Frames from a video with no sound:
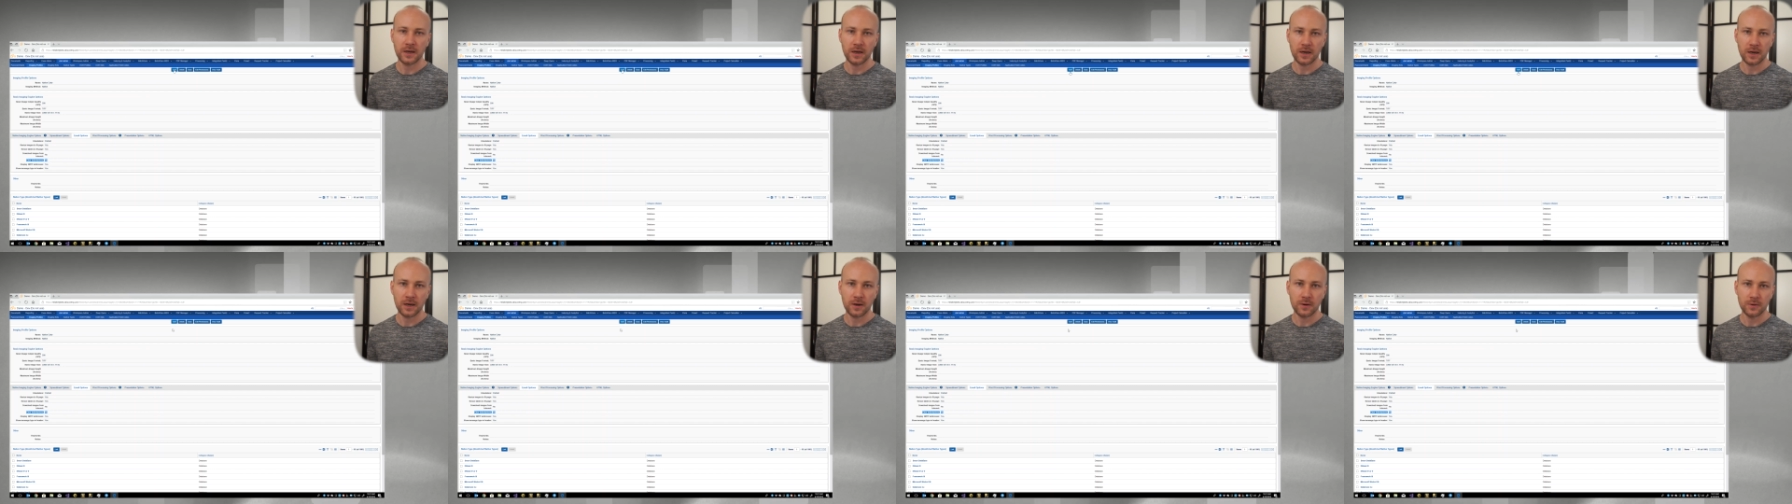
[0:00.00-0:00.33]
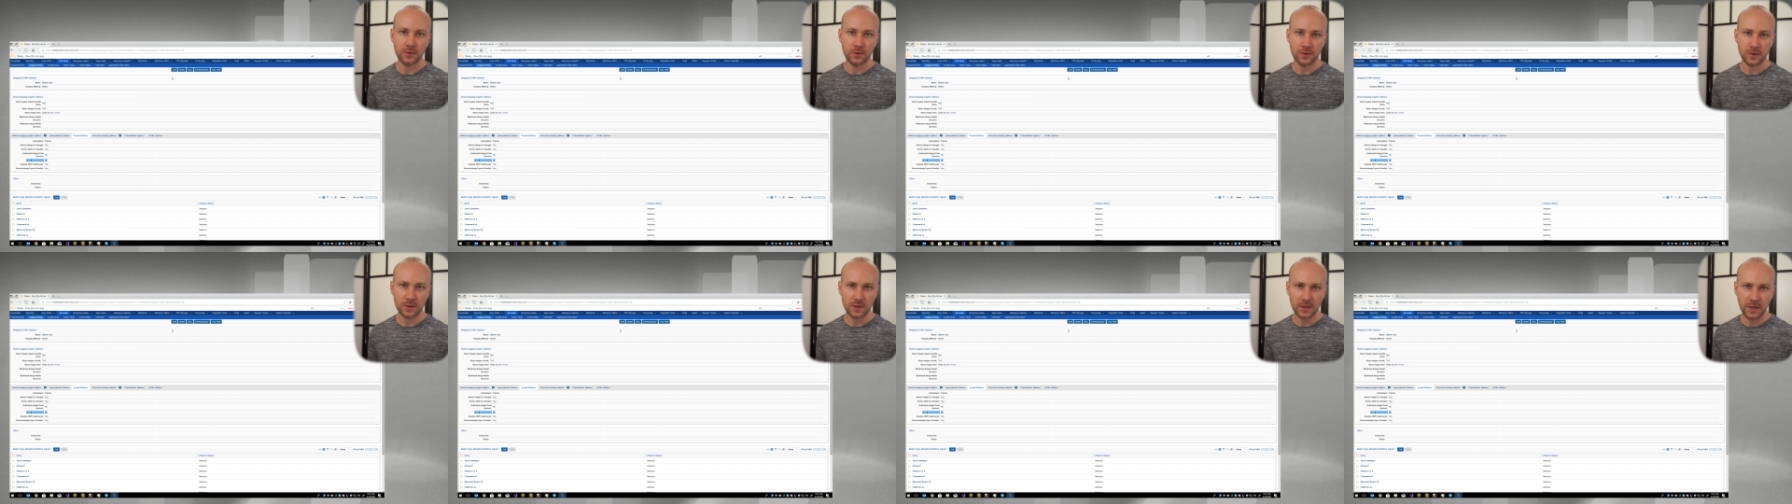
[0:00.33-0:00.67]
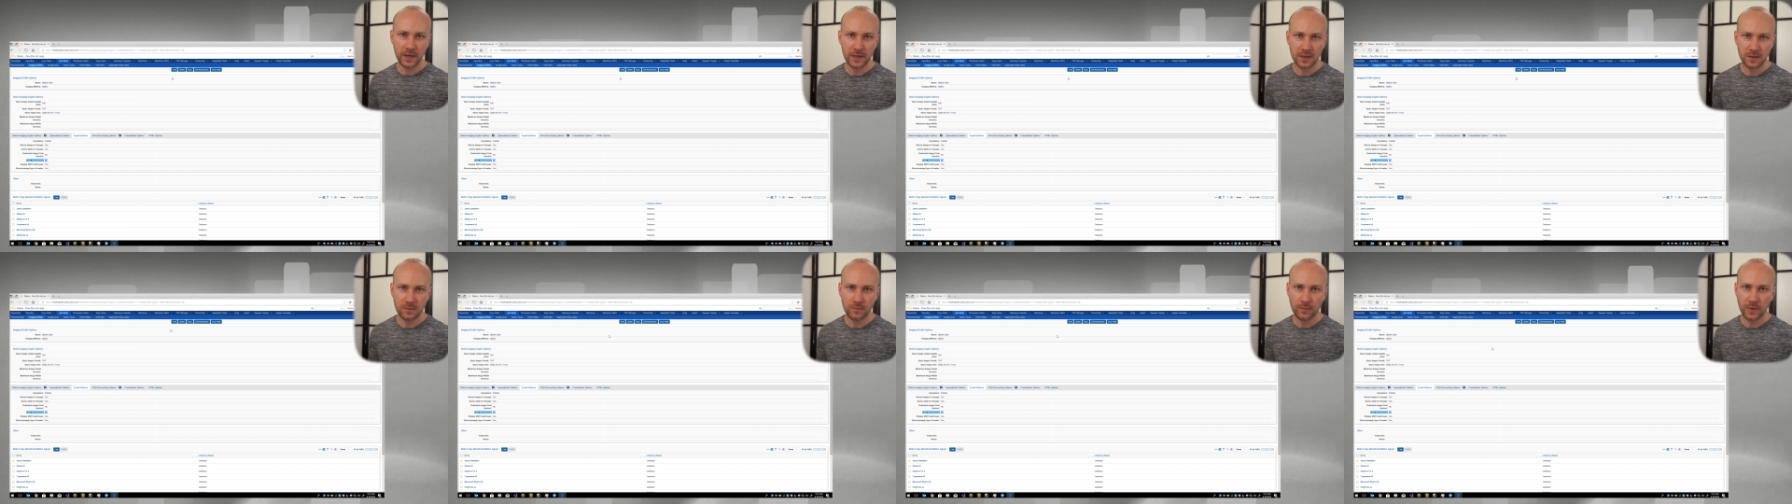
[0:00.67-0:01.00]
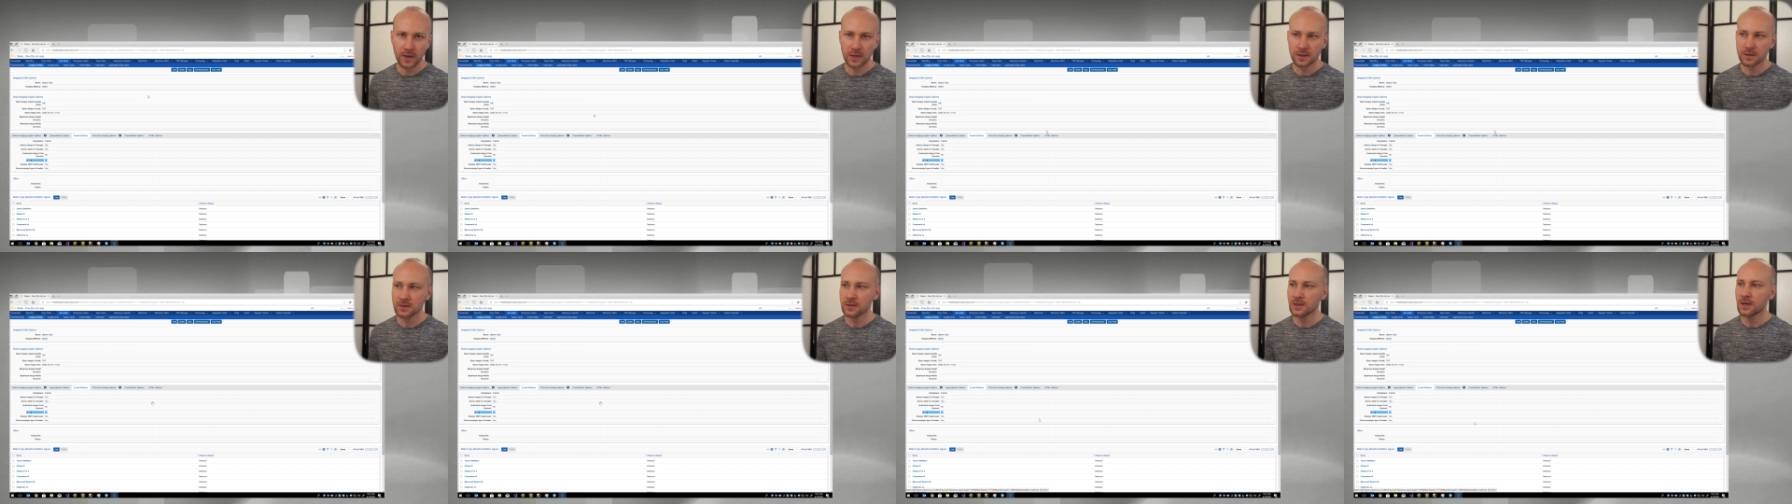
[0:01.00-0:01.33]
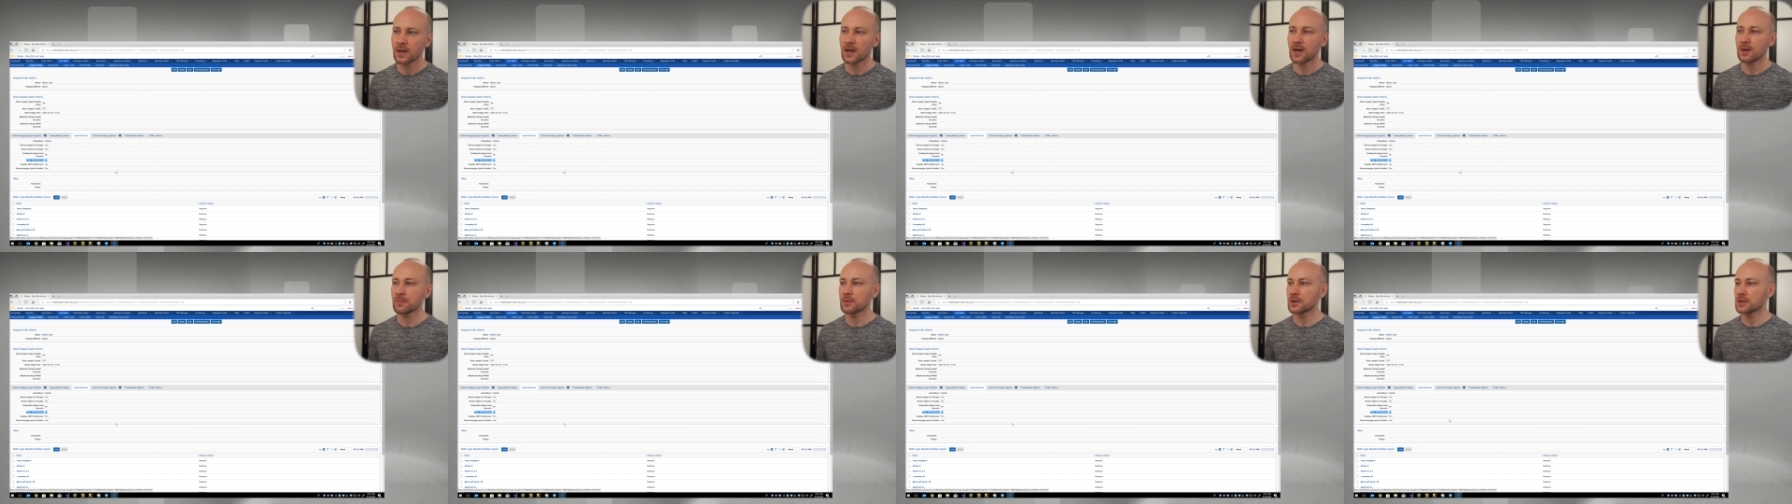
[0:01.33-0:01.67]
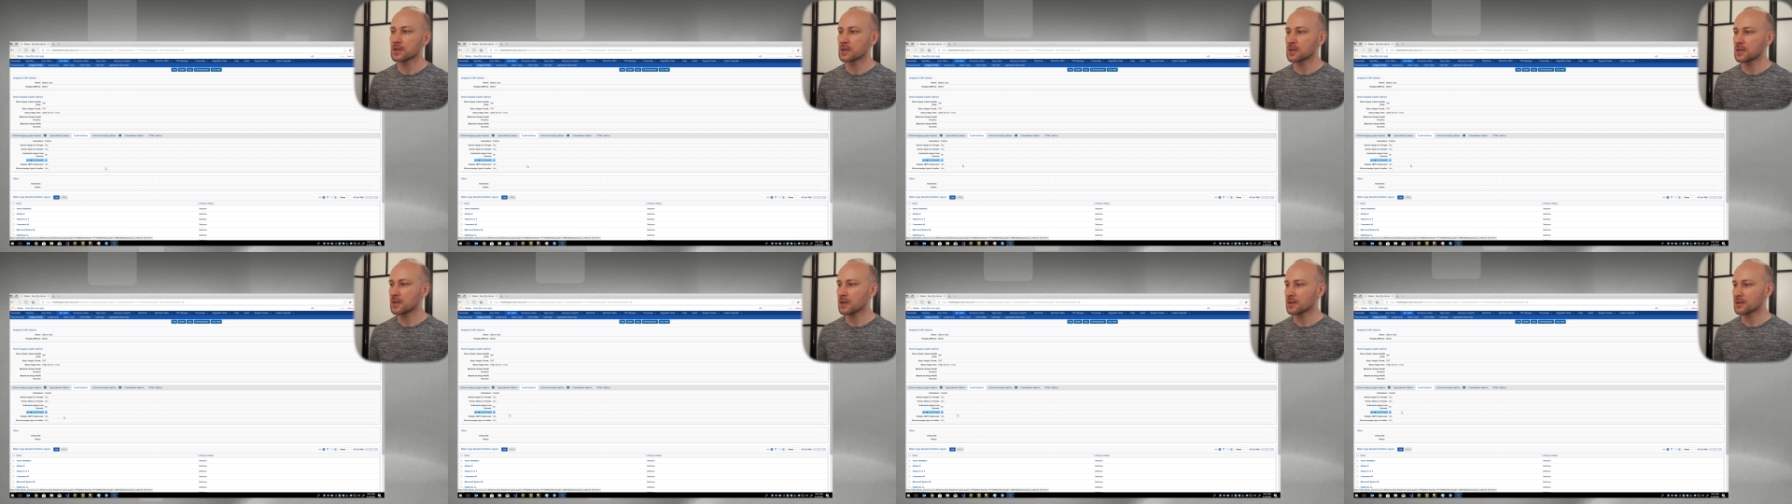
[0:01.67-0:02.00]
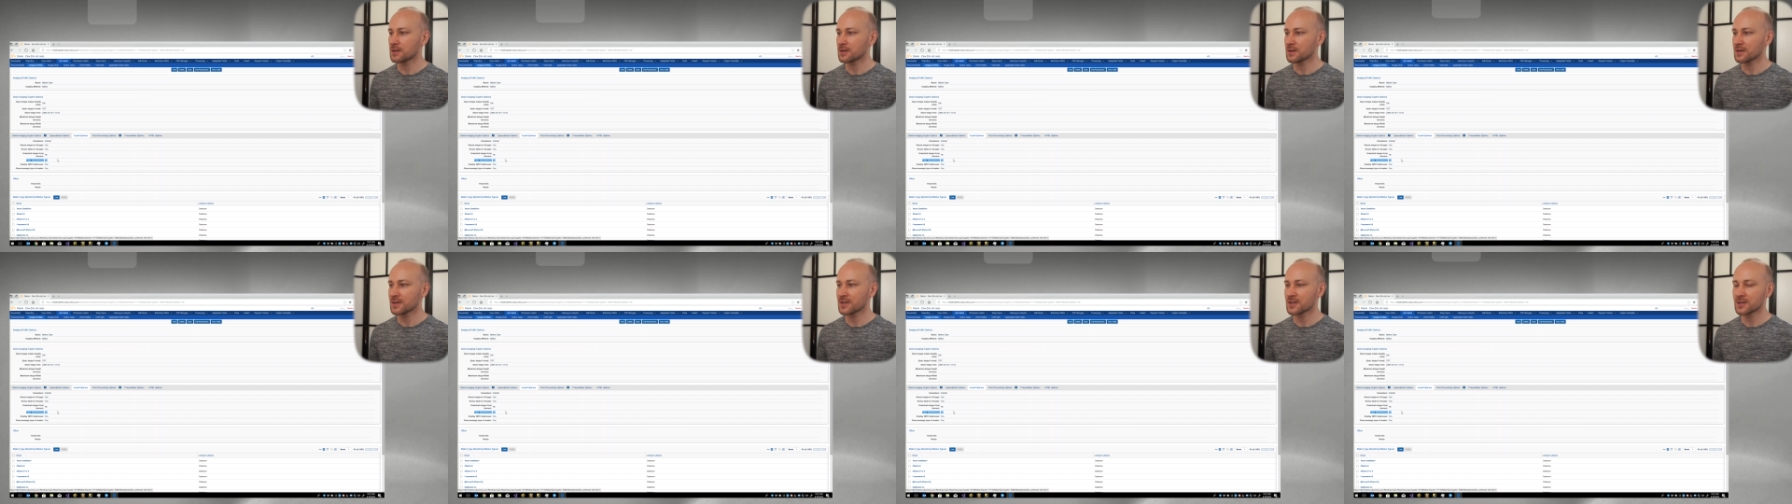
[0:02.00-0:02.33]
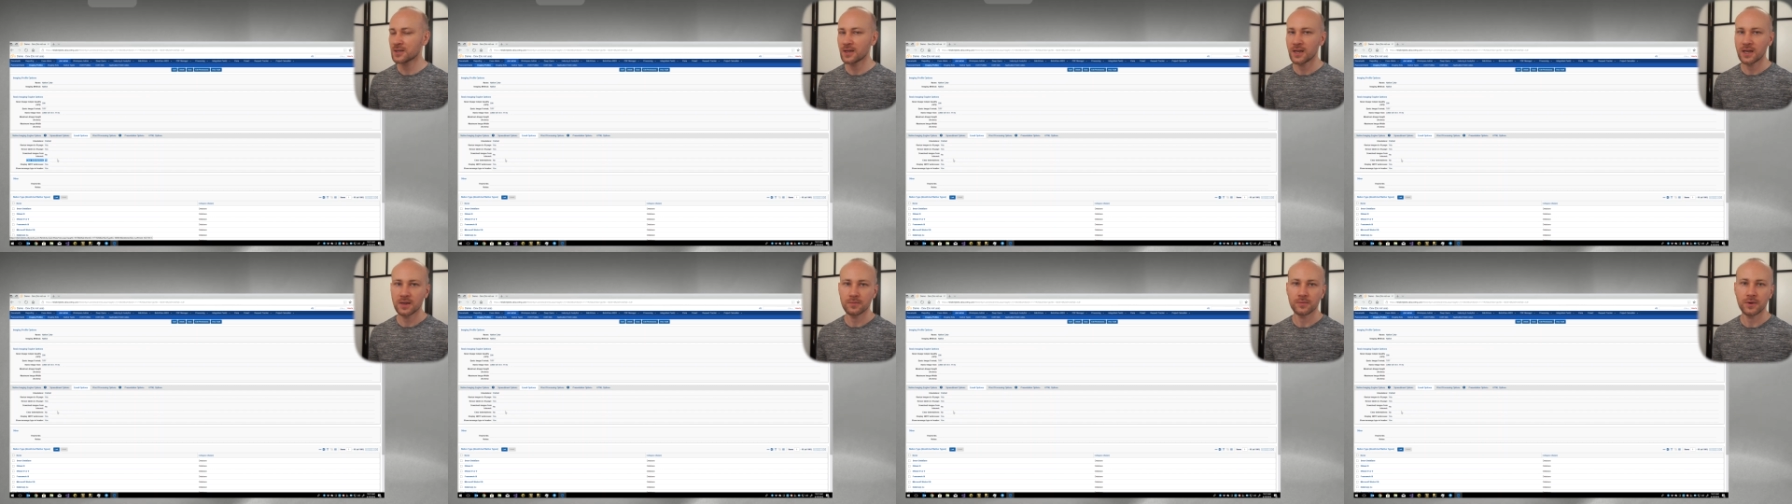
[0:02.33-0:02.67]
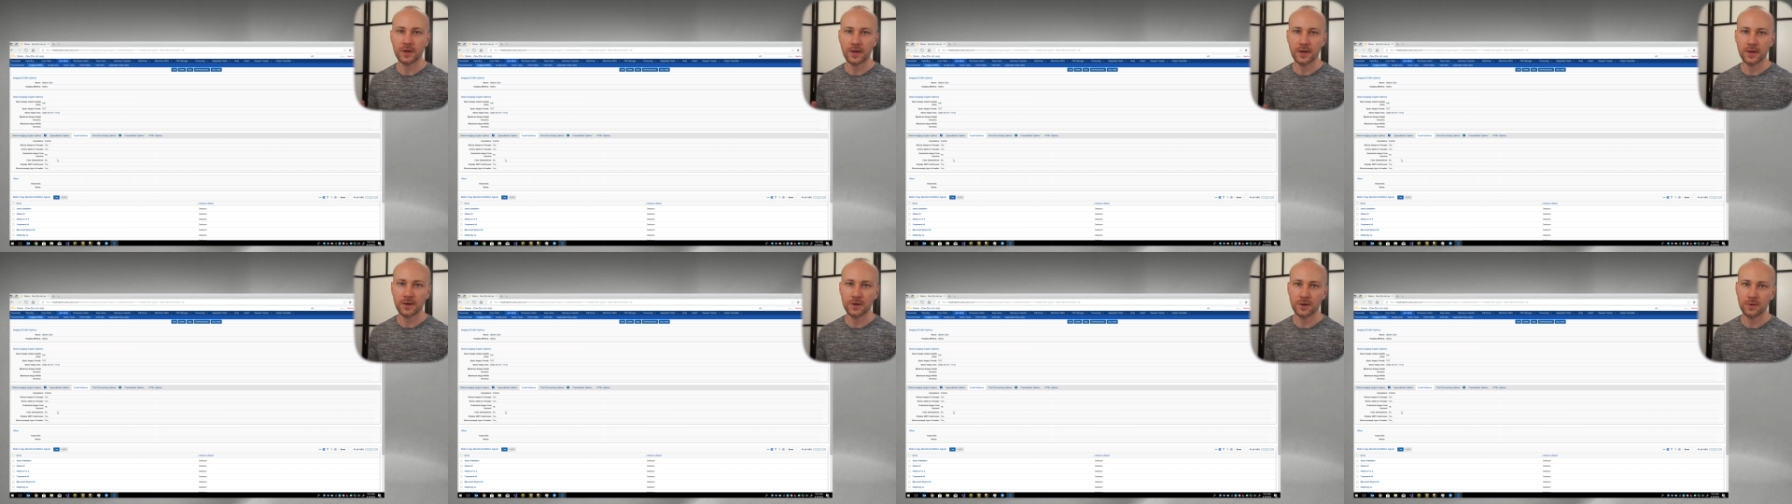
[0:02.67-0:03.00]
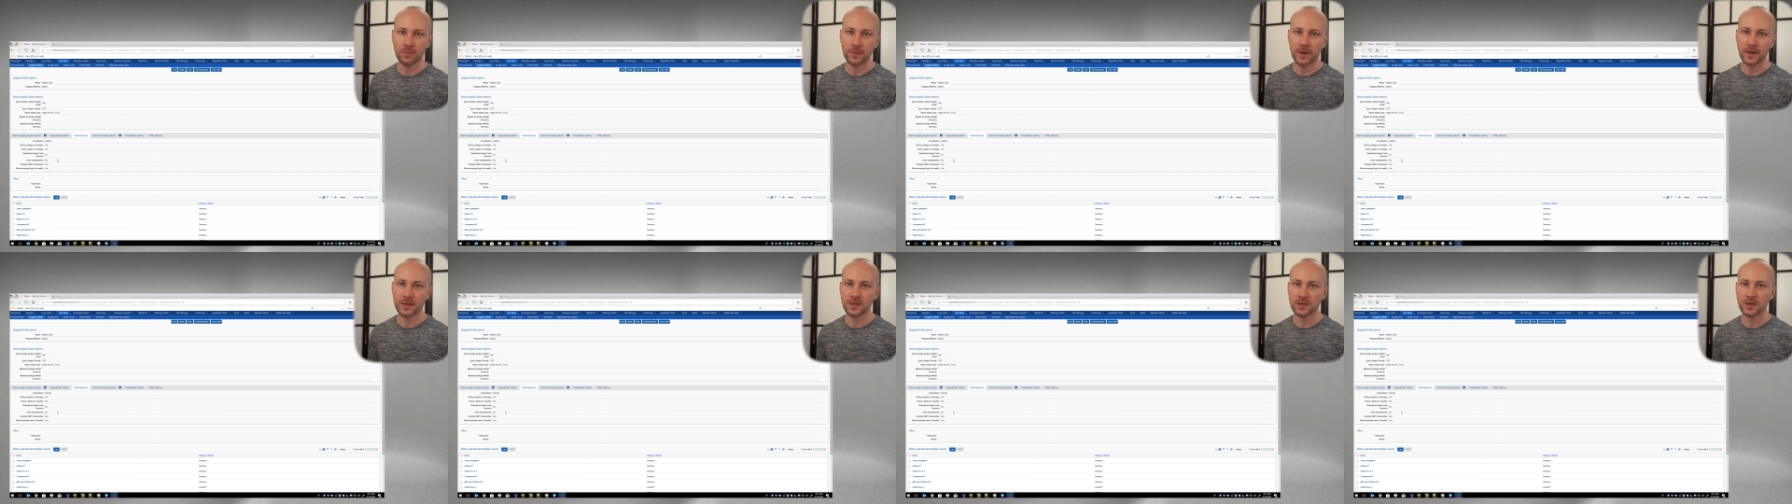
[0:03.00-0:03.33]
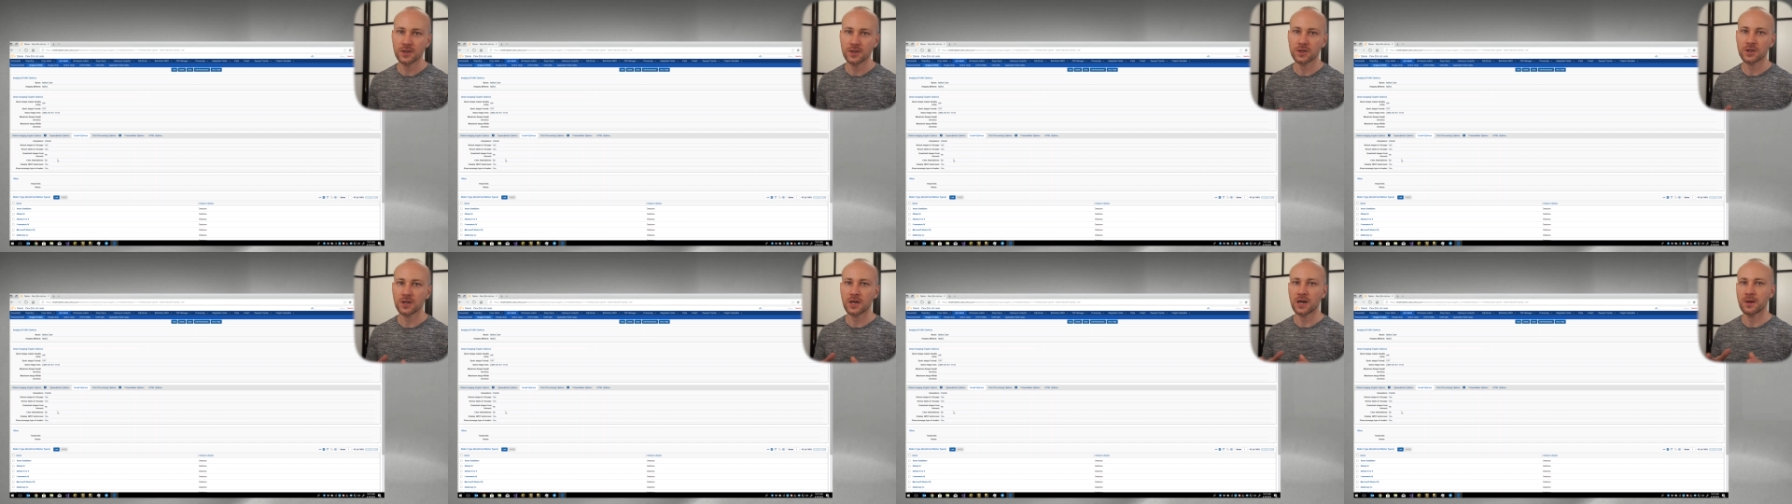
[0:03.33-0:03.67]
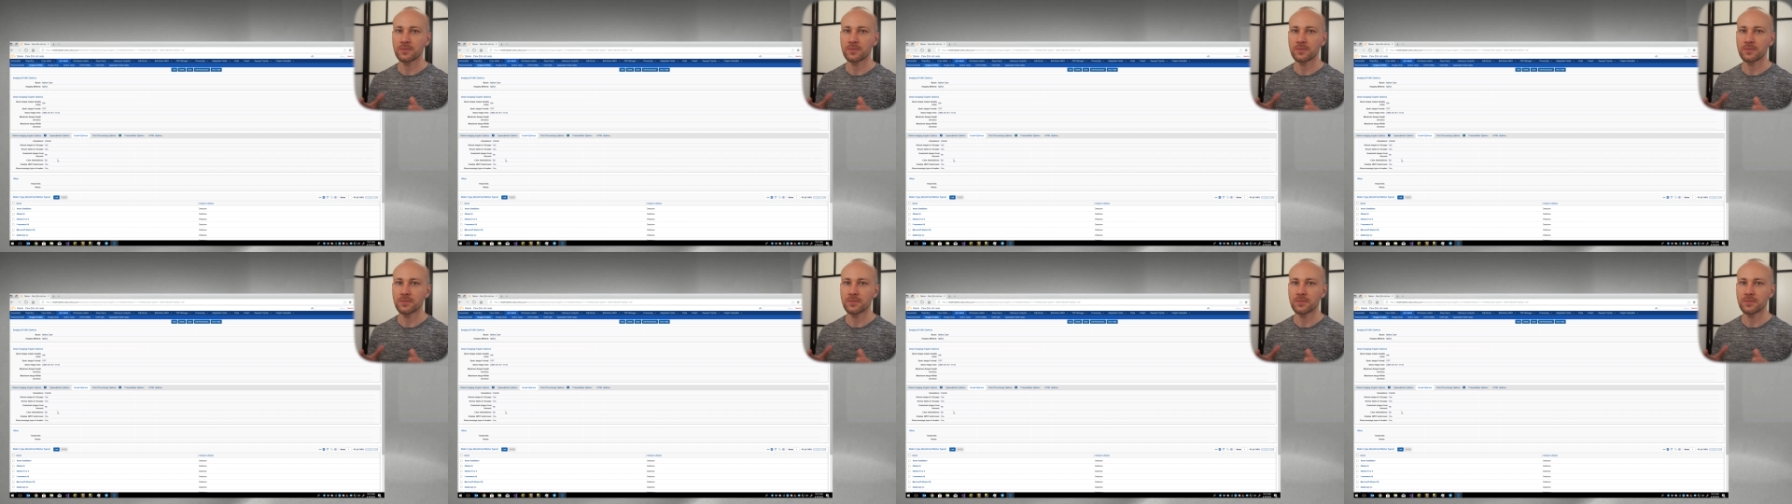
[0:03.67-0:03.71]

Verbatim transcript: uh, using edit button, I'm going to get same error message.